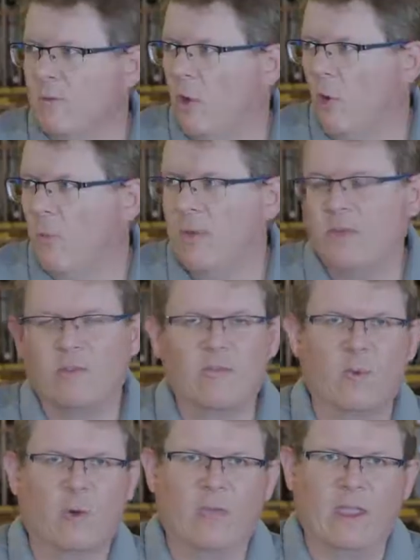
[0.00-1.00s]
code pieces
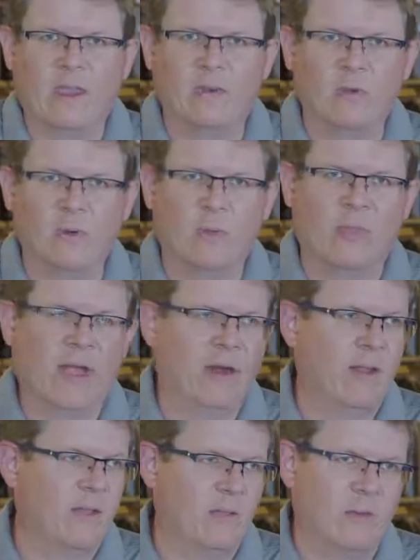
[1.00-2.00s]
for it, and they can do it
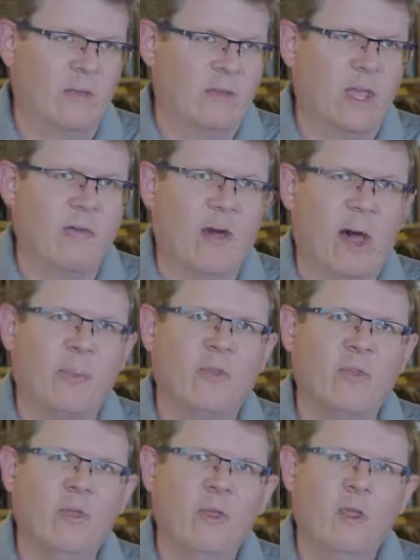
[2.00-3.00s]
without us, or the
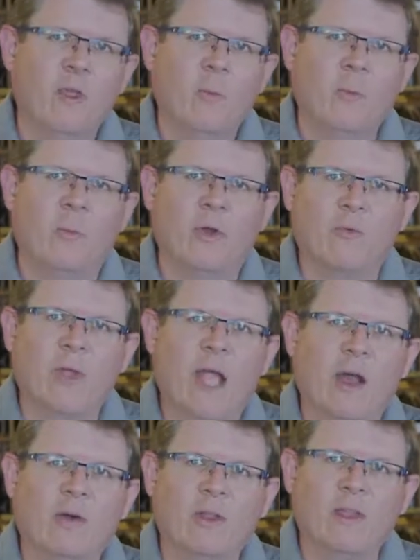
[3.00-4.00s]
DevOps. But in
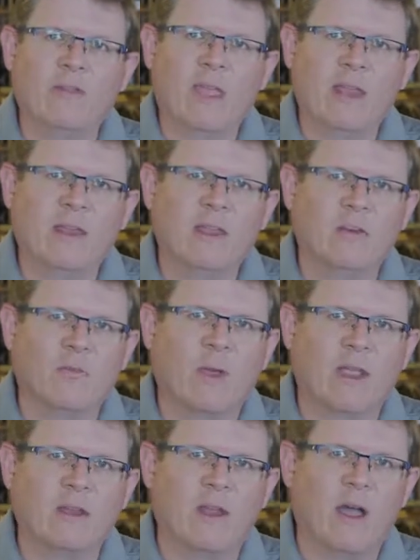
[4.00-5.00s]
reality, they need to
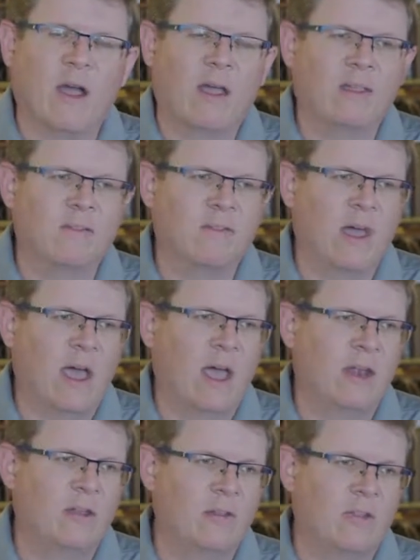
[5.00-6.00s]
recognize
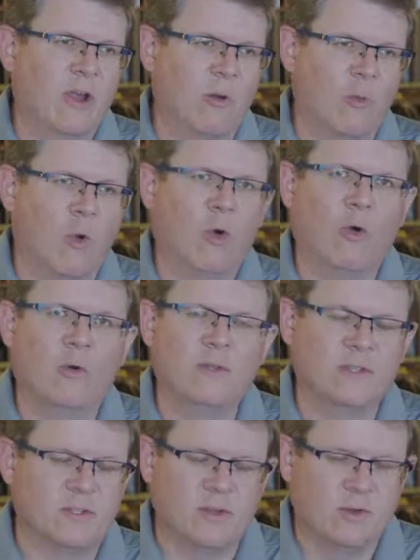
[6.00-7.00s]
that their role
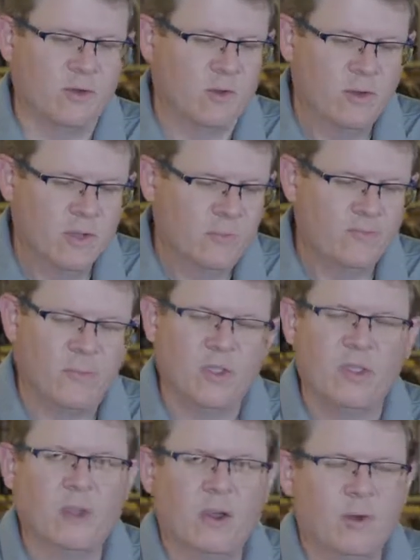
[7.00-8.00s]
is still,
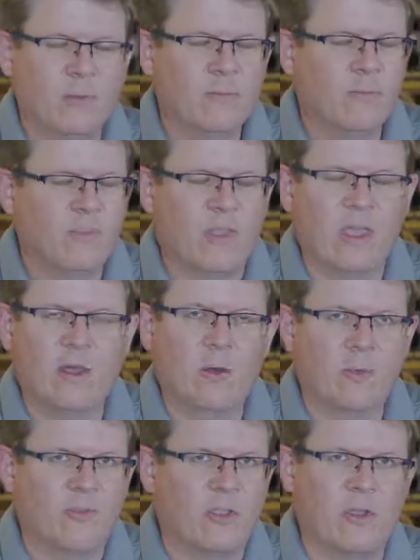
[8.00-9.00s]

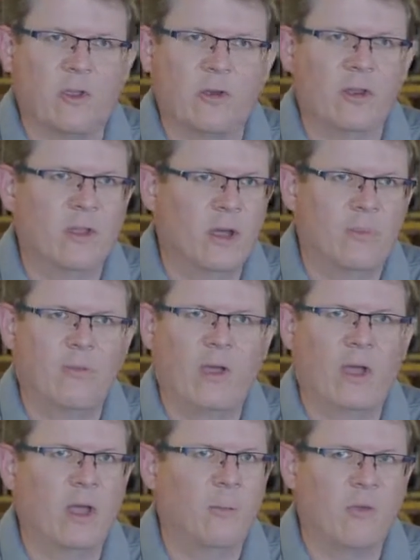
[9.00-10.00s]
scale, security,
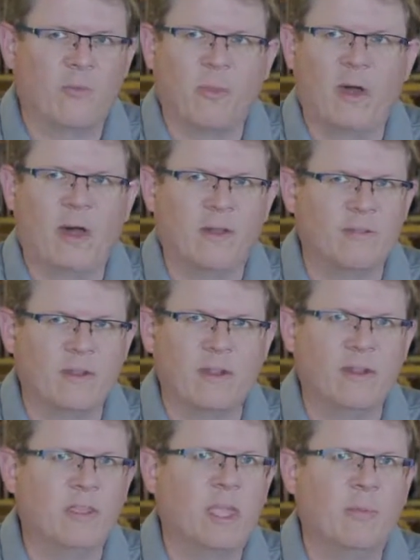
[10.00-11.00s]
uptime, response,
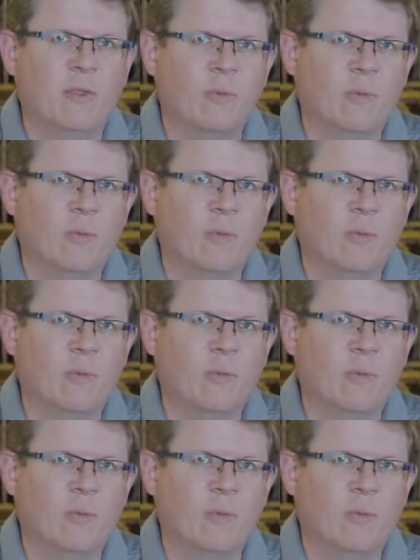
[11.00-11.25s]
and keeping the